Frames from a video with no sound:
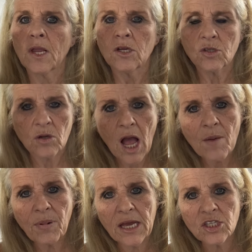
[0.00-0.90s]
So God
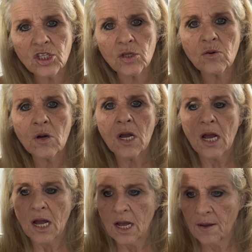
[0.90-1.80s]
bless you.
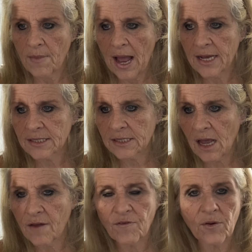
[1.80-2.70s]
Ask
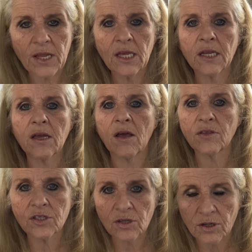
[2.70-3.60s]
God for healing on
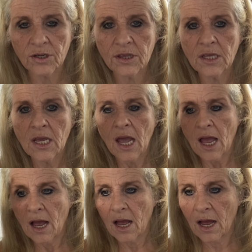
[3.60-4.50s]
this earth,
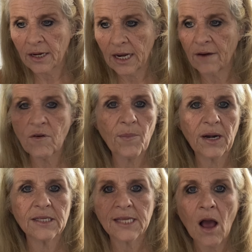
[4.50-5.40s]
on
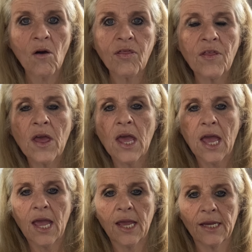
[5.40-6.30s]
everybody's health,
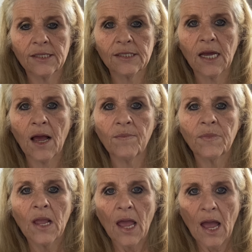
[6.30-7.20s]
and
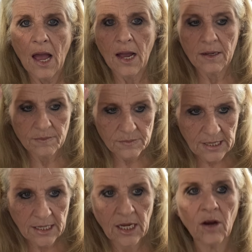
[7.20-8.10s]

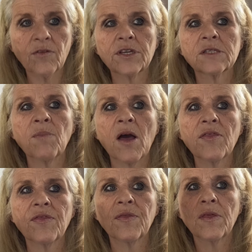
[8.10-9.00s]
take care this
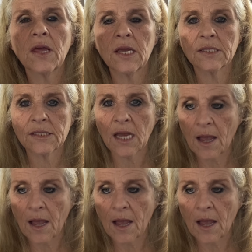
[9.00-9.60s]
month. It's